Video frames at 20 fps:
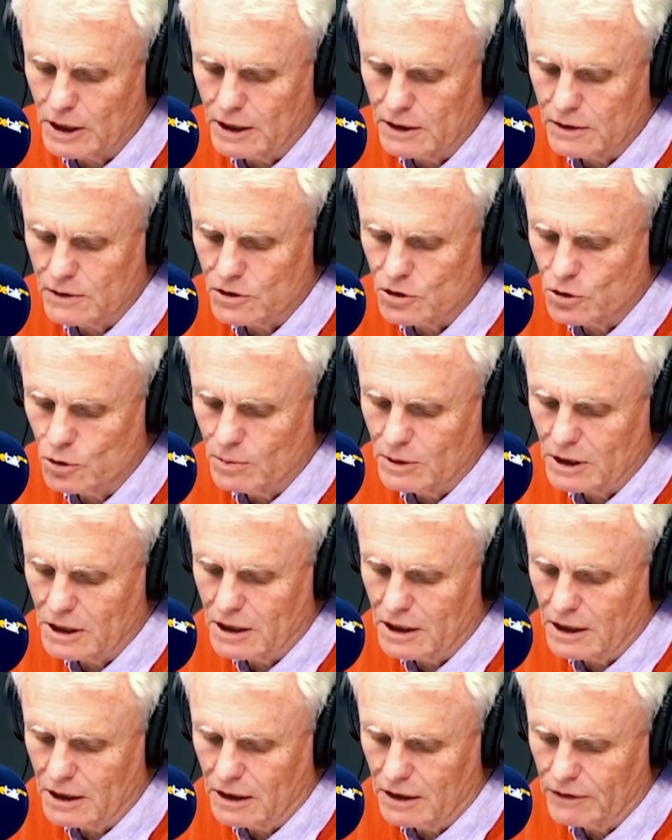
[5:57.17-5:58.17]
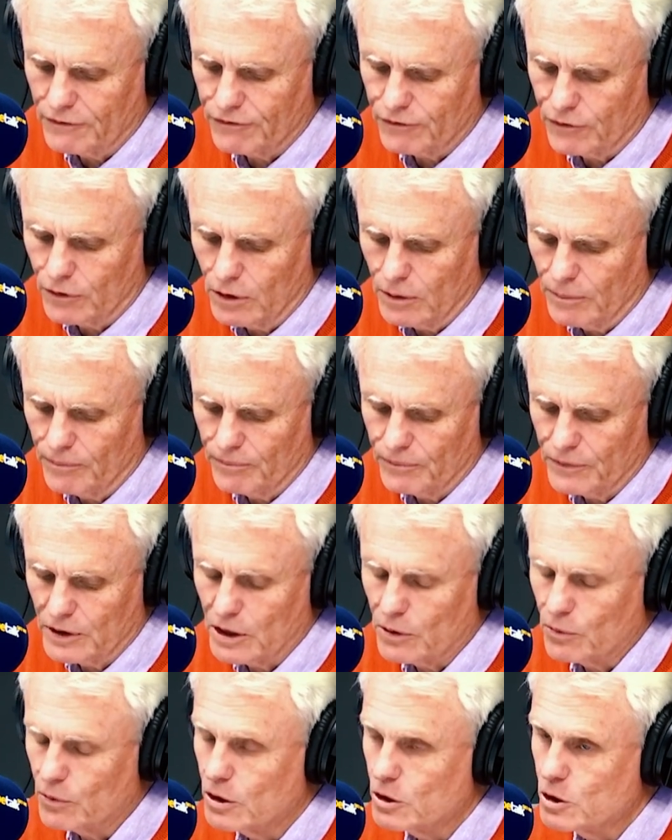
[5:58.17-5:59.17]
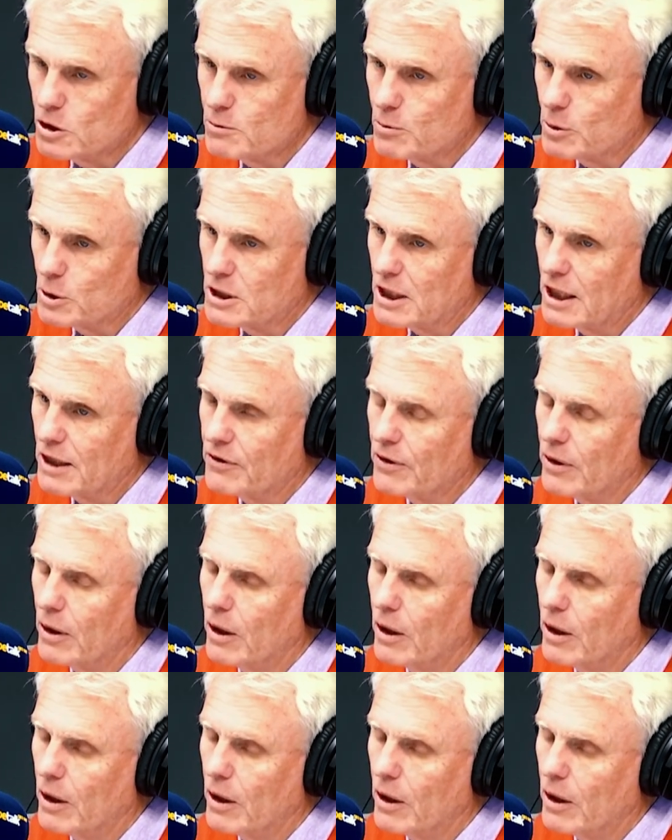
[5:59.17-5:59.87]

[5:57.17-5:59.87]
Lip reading: and Sue McKenna from Rhodes put together